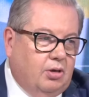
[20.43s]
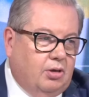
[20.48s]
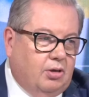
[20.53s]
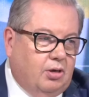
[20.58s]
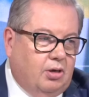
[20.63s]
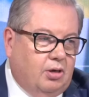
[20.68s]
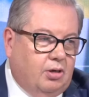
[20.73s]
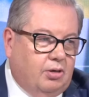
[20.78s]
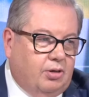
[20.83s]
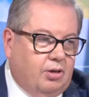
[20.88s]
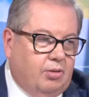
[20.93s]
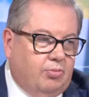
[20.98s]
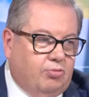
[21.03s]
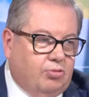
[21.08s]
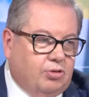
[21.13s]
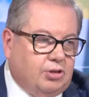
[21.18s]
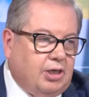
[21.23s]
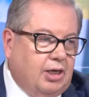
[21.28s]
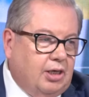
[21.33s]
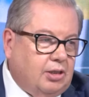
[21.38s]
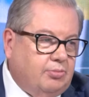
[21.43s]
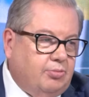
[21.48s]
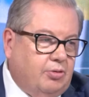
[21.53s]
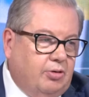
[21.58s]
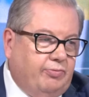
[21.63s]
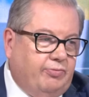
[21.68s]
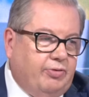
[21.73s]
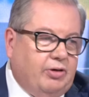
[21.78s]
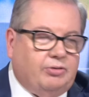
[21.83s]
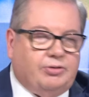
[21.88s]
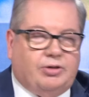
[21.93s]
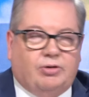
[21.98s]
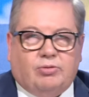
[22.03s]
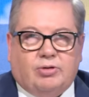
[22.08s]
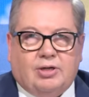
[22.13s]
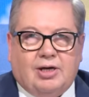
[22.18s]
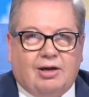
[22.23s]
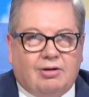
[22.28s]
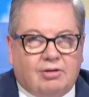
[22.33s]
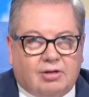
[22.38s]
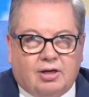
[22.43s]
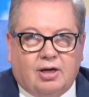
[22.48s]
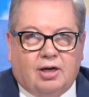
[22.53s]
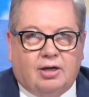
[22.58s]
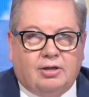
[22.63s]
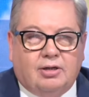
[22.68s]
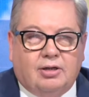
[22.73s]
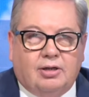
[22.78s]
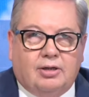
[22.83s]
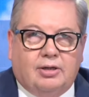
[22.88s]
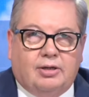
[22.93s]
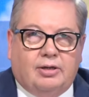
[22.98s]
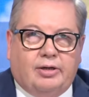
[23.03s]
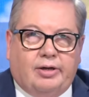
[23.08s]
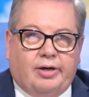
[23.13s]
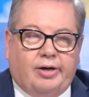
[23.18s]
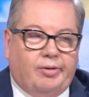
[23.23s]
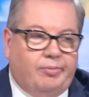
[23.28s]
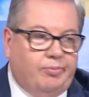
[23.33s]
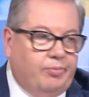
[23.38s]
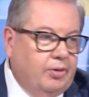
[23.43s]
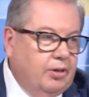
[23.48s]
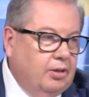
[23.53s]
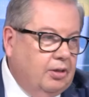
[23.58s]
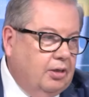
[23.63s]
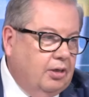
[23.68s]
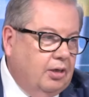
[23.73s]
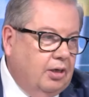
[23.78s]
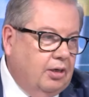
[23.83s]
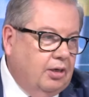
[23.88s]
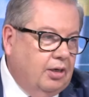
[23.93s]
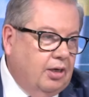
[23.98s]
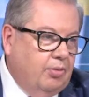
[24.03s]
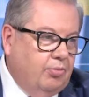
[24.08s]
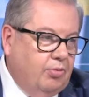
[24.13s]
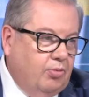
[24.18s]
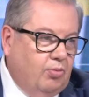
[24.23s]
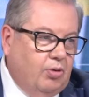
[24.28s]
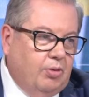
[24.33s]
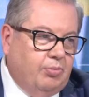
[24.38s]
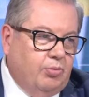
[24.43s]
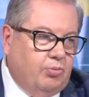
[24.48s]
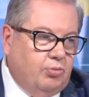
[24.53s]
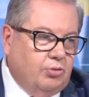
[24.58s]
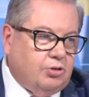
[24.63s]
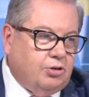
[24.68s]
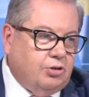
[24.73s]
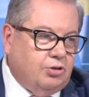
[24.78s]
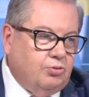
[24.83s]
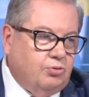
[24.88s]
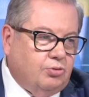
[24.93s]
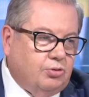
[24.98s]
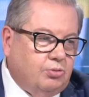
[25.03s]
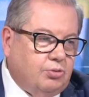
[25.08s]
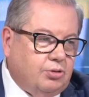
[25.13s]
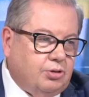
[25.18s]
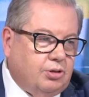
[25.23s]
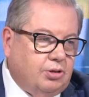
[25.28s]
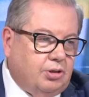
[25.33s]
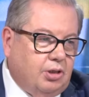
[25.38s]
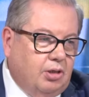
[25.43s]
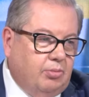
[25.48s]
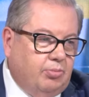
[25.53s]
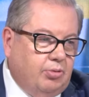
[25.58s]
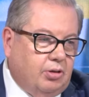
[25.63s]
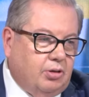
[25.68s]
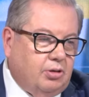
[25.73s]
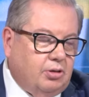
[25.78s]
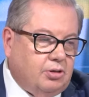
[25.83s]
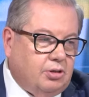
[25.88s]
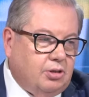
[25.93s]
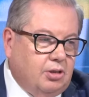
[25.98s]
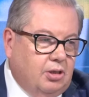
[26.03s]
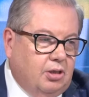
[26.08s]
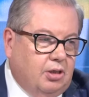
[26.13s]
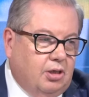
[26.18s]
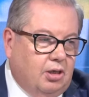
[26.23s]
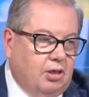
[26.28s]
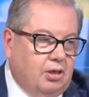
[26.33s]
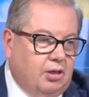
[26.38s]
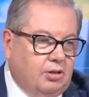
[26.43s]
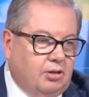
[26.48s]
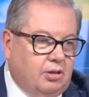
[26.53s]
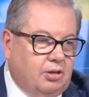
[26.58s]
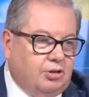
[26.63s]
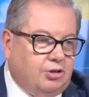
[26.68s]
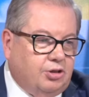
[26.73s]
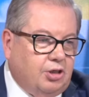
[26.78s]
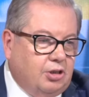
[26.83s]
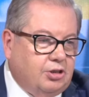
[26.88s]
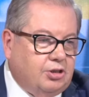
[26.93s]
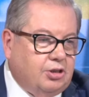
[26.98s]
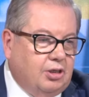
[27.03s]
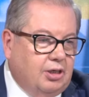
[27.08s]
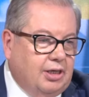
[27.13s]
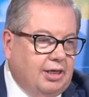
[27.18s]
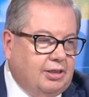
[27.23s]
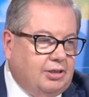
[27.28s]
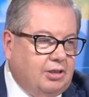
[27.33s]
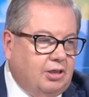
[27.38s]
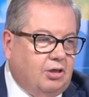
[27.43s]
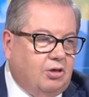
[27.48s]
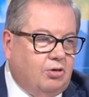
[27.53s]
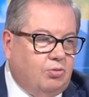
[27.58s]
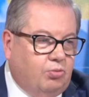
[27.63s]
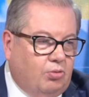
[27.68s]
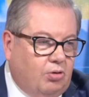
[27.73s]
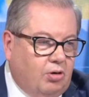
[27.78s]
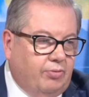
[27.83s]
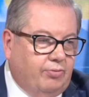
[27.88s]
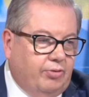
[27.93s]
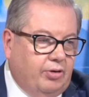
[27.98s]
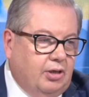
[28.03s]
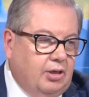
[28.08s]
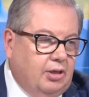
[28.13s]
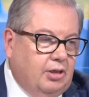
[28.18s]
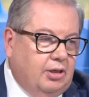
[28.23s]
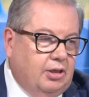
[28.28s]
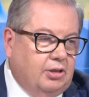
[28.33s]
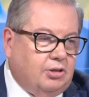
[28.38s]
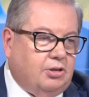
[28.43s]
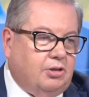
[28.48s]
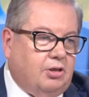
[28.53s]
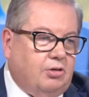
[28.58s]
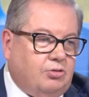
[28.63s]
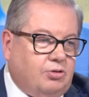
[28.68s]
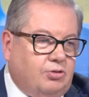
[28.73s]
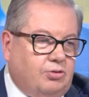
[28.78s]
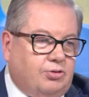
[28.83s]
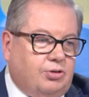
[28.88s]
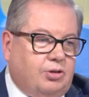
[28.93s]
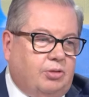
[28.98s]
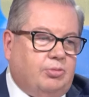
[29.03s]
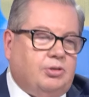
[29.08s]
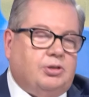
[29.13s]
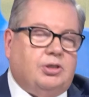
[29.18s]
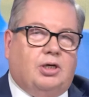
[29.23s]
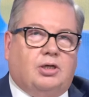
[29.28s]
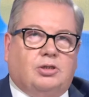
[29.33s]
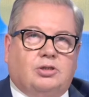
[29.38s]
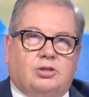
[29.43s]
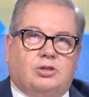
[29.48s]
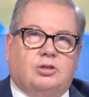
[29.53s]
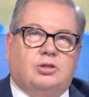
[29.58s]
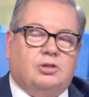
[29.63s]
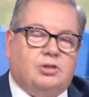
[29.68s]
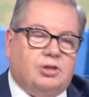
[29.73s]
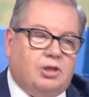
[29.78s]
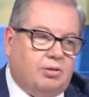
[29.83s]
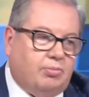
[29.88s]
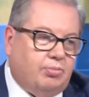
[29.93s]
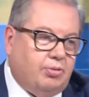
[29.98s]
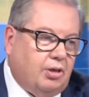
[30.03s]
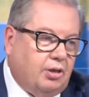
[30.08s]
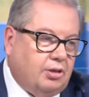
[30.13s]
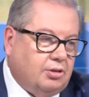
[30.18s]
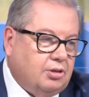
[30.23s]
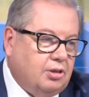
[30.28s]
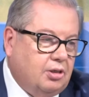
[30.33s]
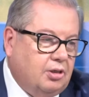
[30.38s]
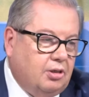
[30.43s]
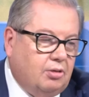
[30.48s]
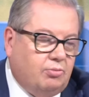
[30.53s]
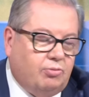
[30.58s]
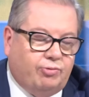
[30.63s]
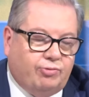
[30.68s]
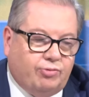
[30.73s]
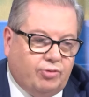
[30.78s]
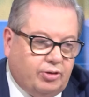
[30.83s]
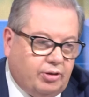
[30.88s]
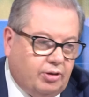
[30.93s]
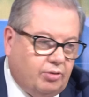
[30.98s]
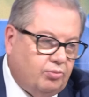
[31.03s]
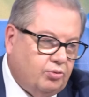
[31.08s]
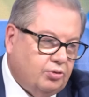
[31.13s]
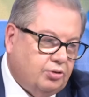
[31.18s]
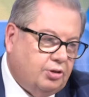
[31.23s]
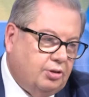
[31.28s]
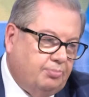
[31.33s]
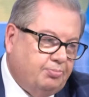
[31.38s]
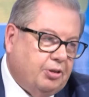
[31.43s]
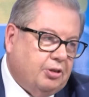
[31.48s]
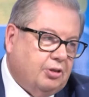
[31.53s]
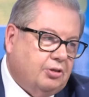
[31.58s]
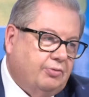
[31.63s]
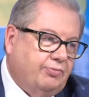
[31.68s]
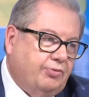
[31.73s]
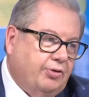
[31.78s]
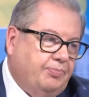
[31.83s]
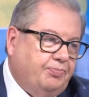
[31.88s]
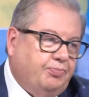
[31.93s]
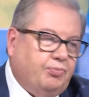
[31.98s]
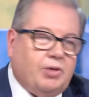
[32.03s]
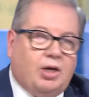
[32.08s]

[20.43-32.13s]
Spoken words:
They were attacked by Valdo Calocane. And Emma Webber wants to talk to us today because a judge-led inquiry into those Nottingham attacks is going to take place. We'll find out what she makes of it.